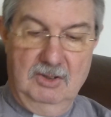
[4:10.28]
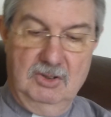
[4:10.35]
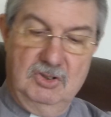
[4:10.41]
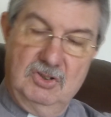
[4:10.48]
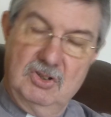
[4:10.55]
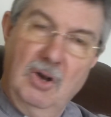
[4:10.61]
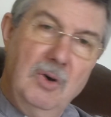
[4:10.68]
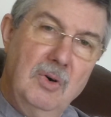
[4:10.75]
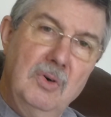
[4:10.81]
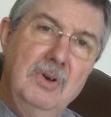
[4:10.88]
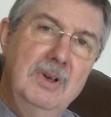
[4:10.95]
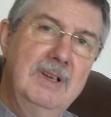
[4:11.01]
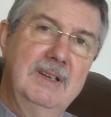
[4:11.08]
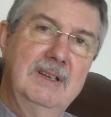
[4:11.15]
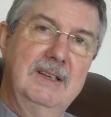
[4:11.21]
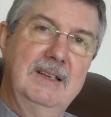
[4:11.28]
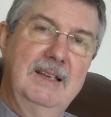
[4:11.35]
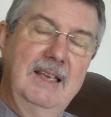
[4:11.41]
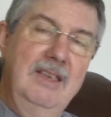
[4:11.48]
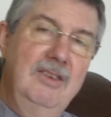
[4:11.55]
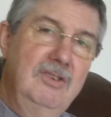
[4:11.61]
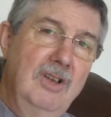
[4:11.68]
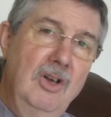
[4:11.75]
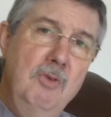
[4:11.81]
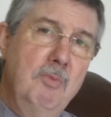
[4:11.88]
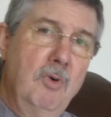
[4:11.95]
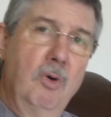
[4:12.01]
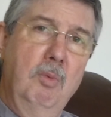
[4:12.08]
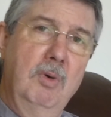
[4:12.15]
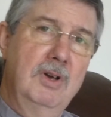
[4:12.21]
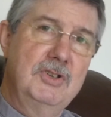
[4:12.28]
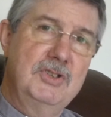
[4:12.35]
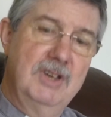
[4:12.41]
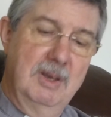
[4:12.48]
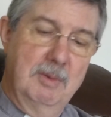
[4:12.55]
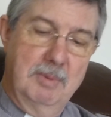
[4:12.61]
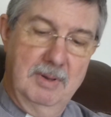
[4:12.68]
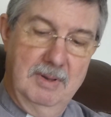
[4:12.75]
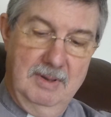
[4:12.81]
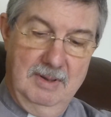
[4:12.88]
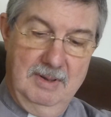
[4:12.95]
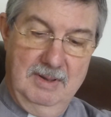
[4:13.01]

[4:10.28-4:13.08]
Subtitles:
Song is no more worship